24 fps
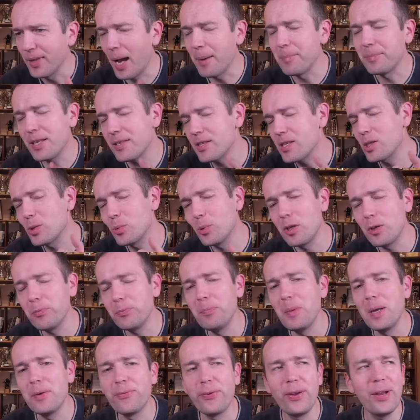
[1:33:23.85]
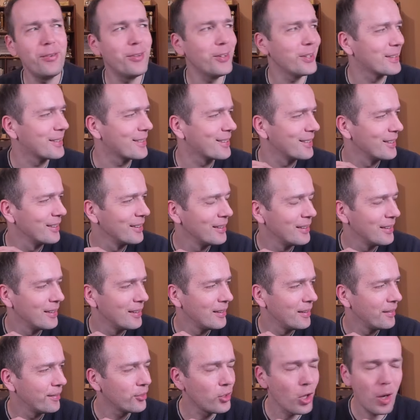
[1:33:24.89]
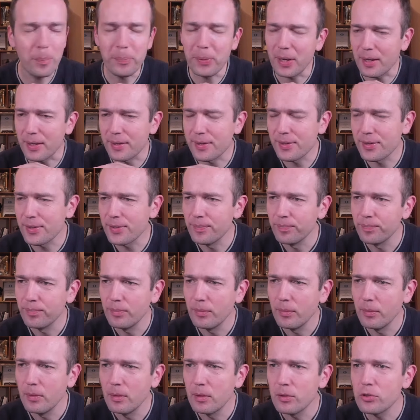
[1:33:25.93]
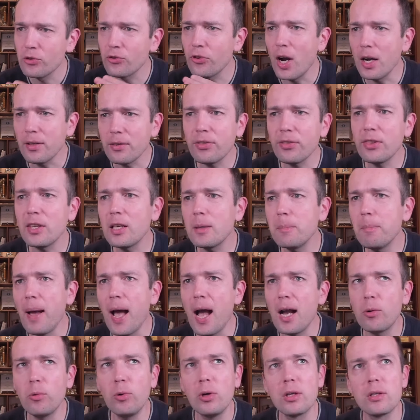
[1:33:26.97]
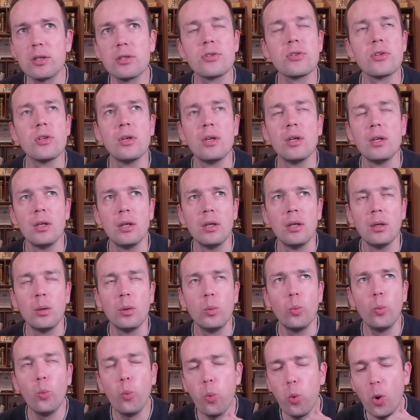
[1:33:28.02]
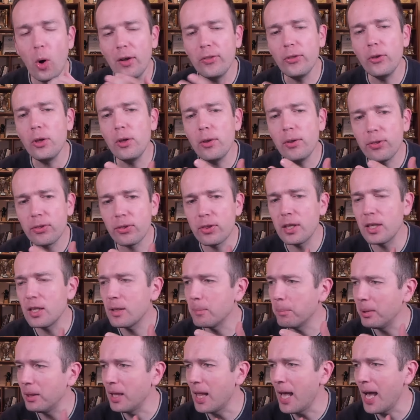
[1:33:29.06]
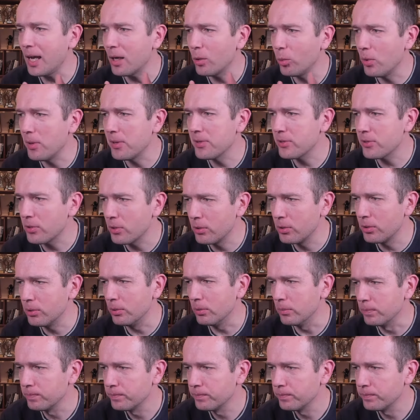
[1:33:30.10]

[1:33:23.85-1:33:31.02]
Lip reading: This is one of my favorite topics. Try to think backwards. What do you think black wants to do?